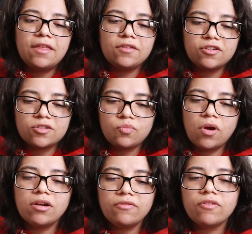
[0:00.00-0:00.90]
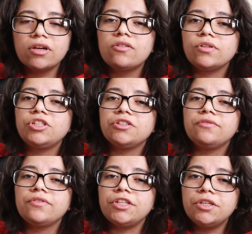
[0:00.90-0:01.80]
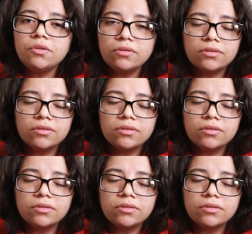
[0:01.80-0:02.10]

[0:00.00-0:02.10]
and there's one fun question for you,